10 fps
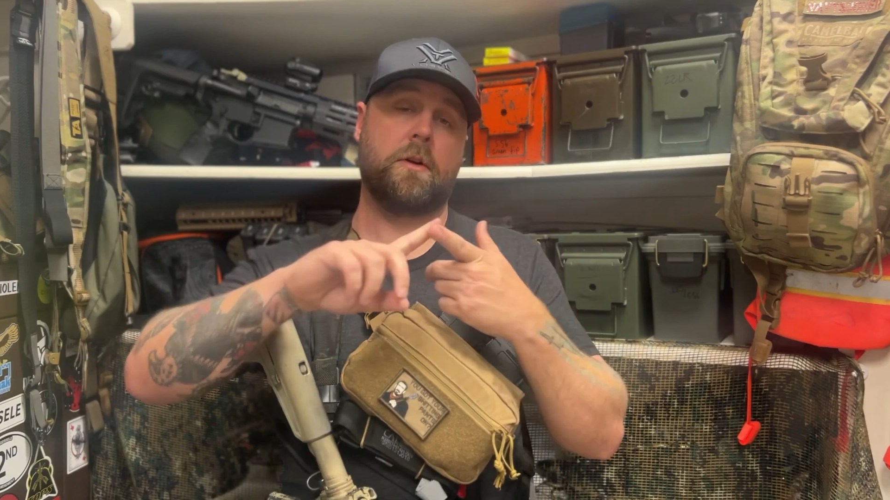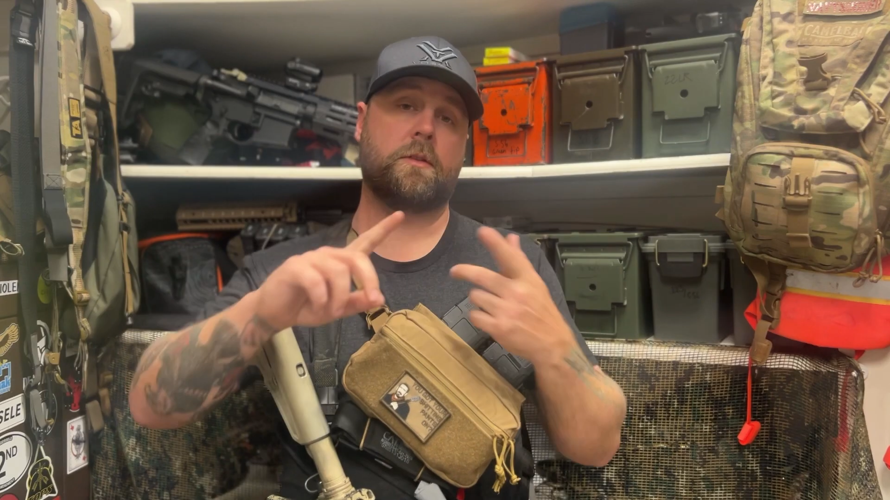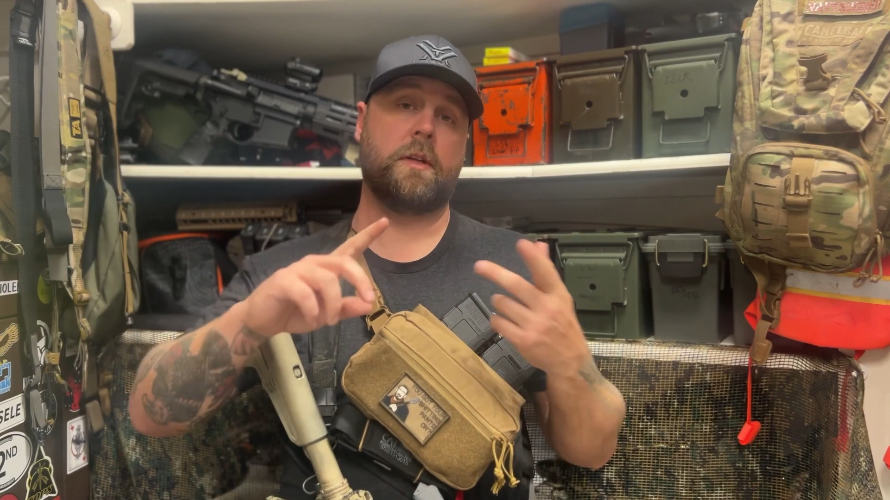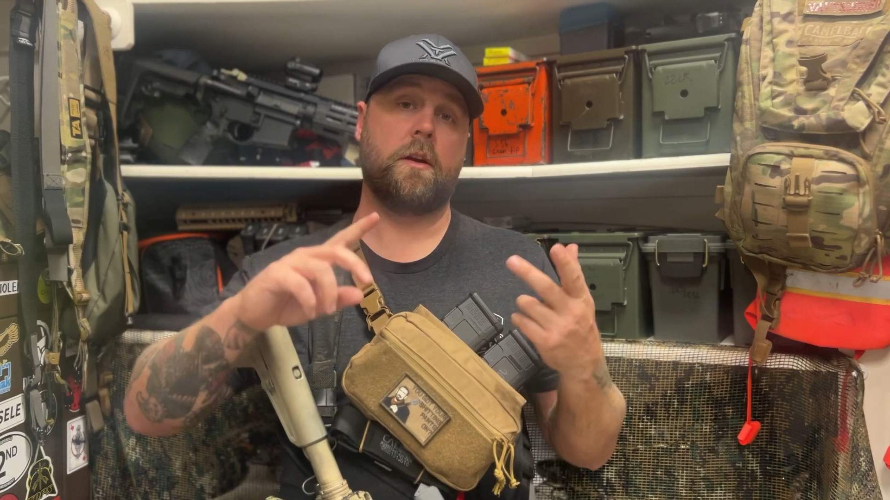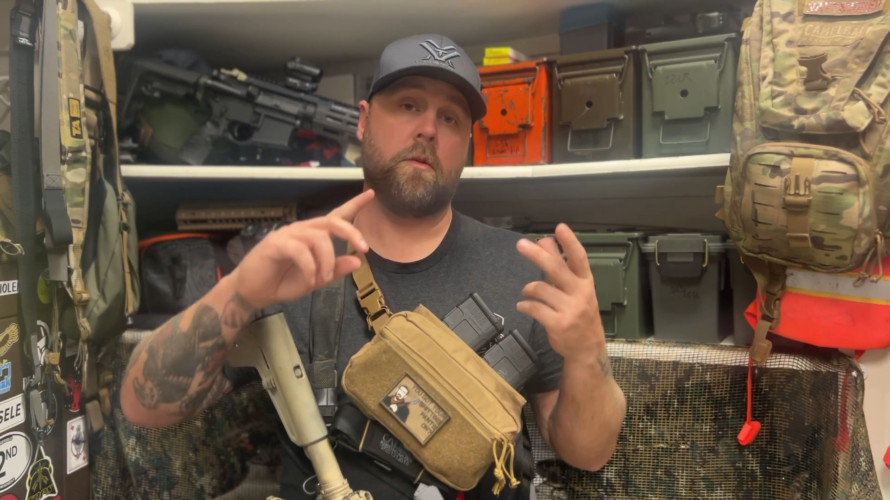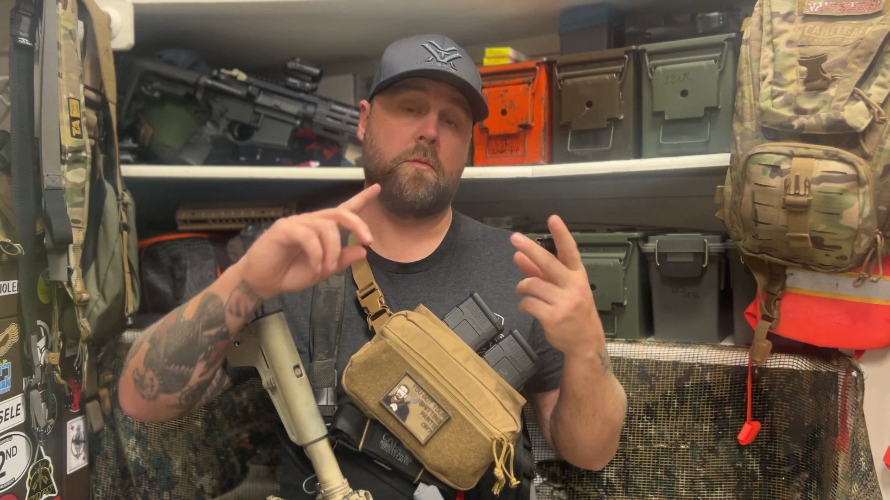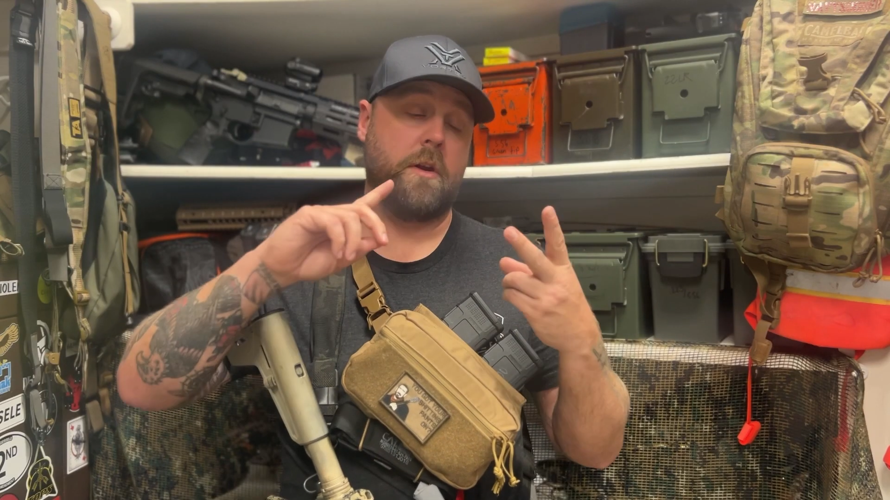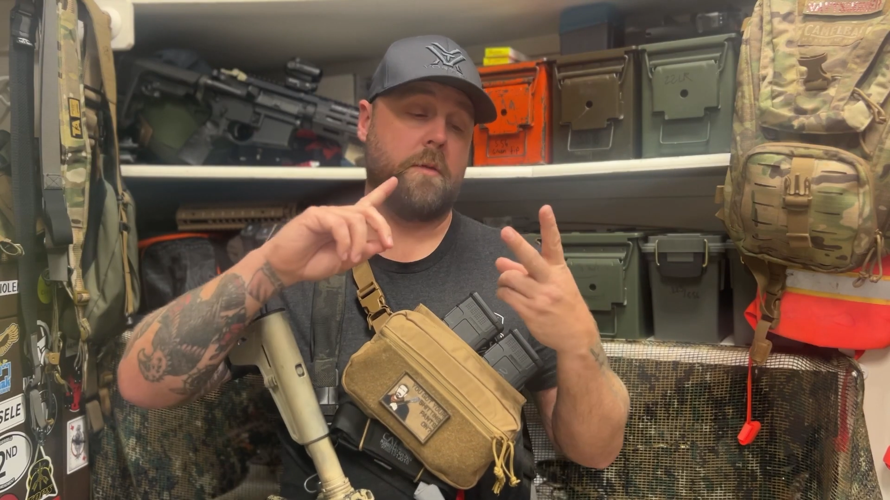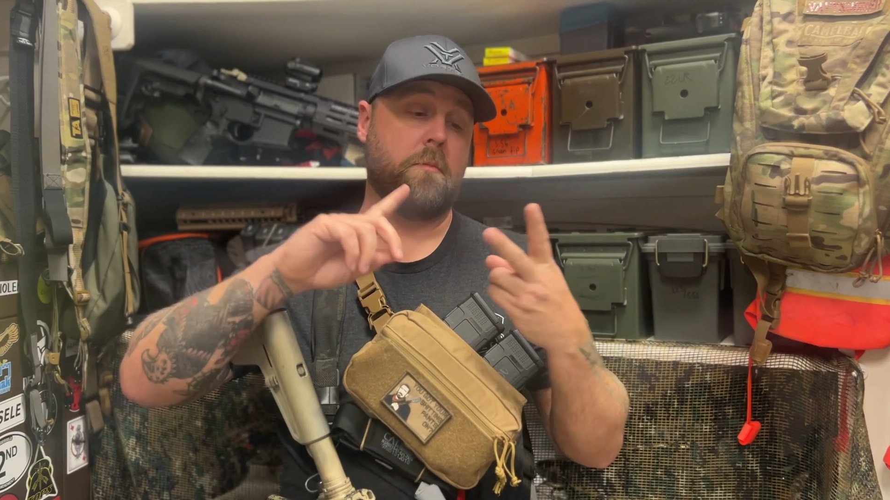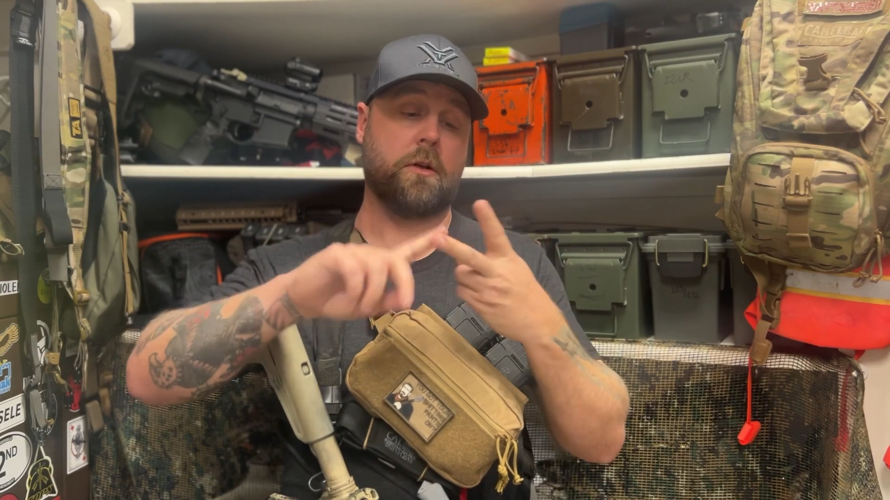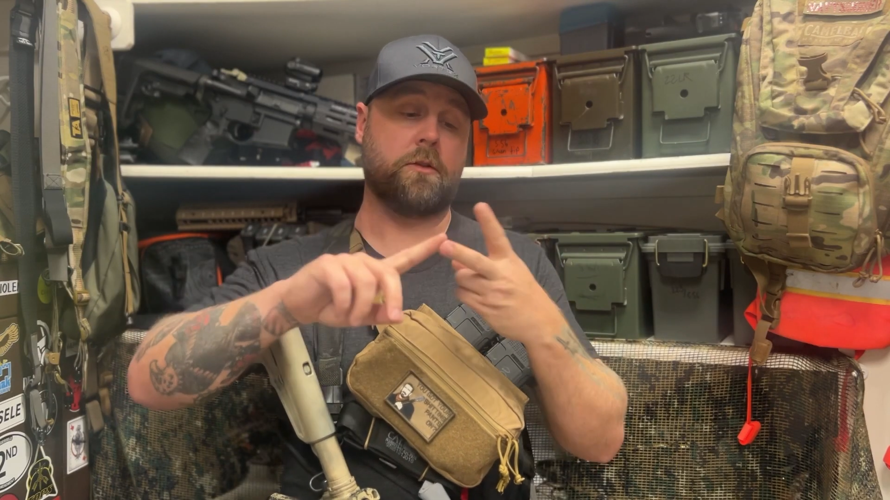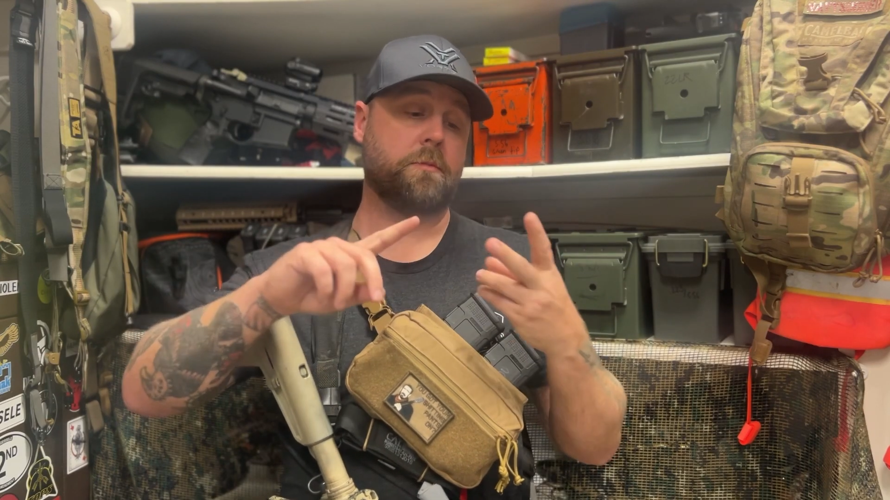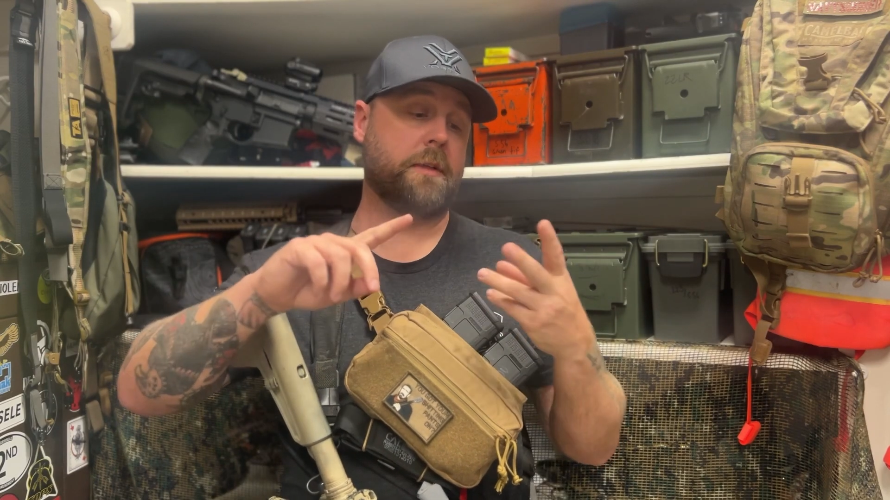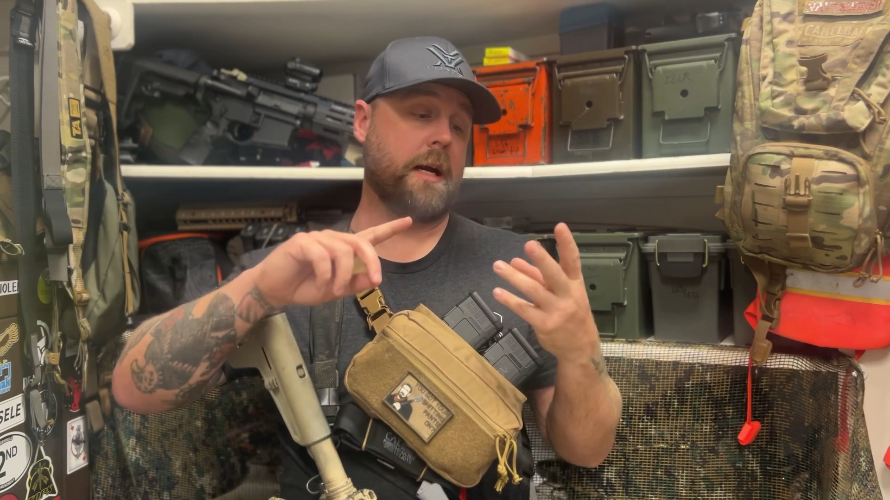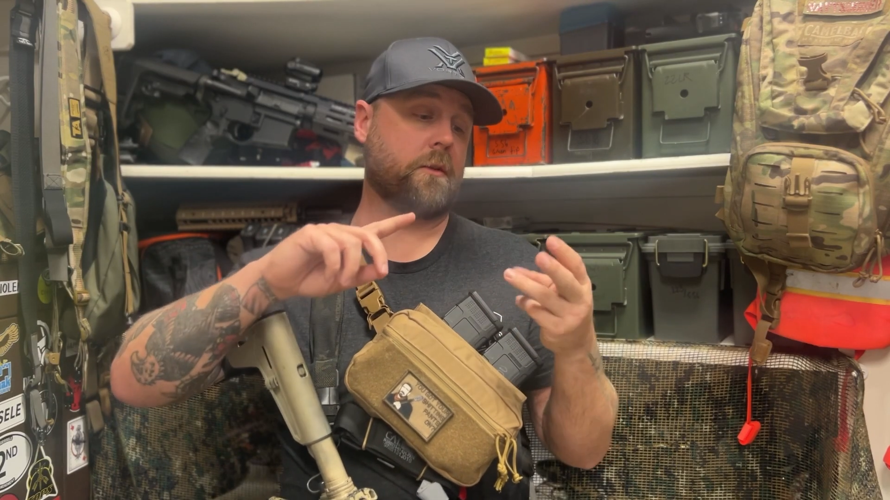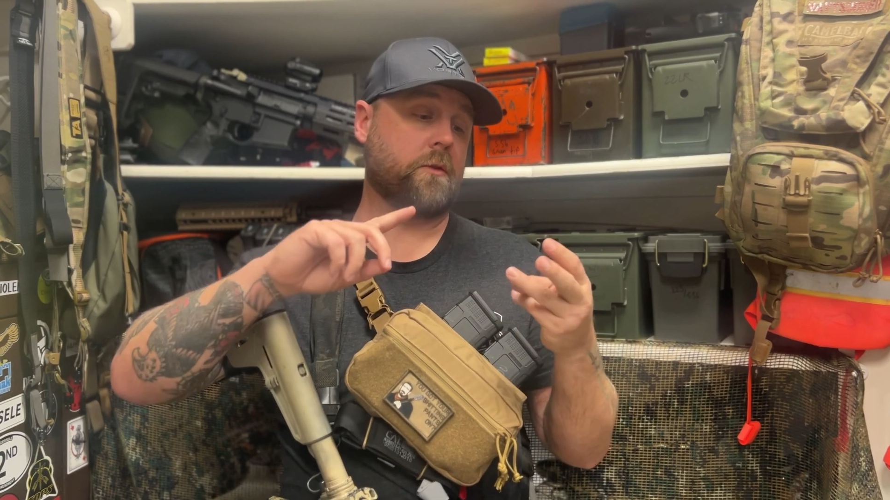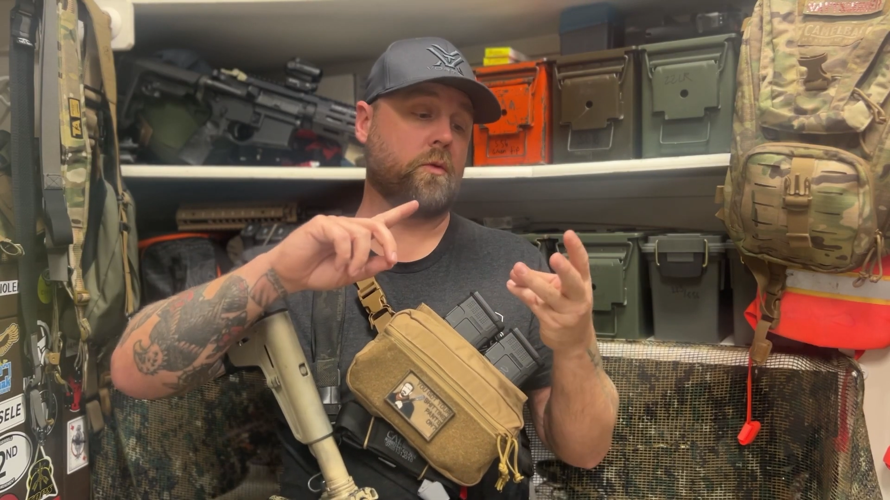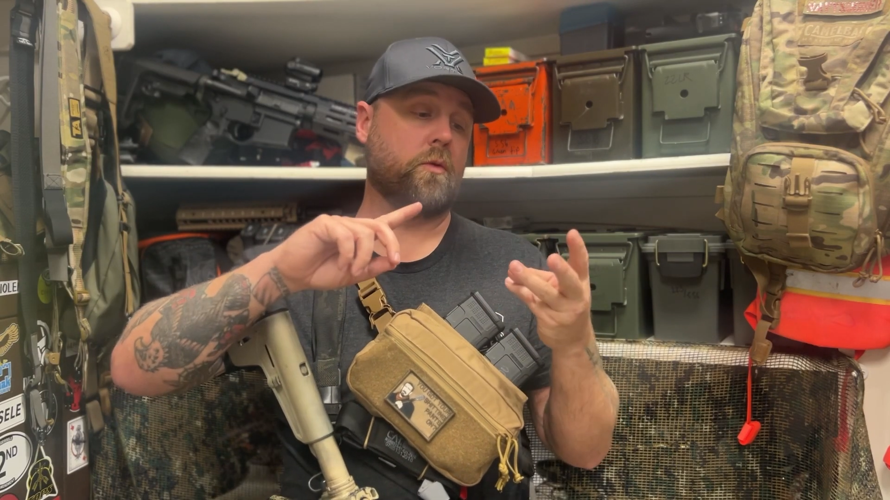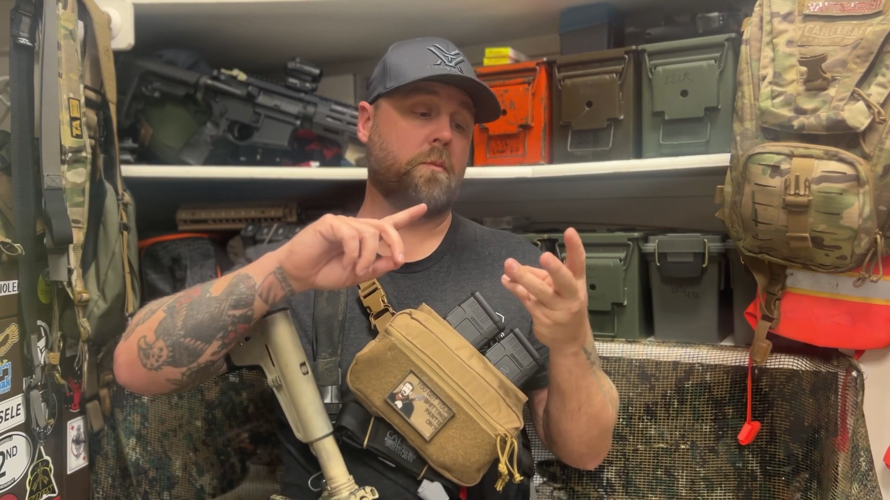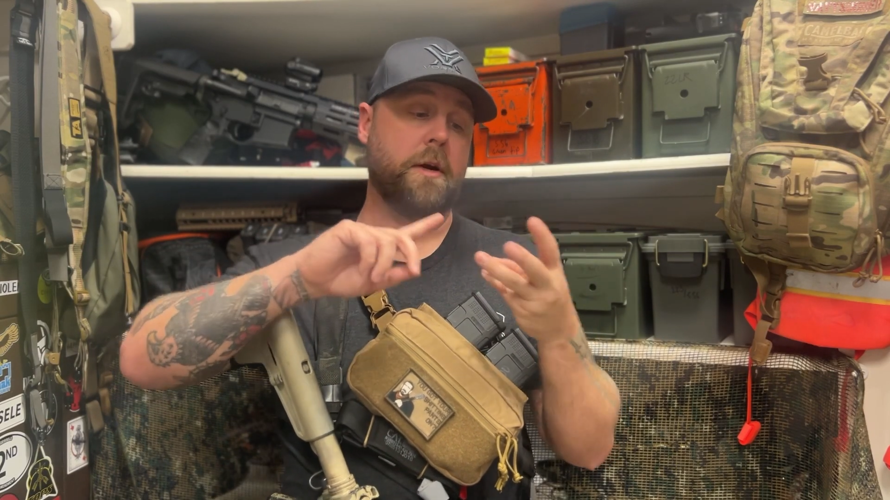State Armory, Monstrum Tactical,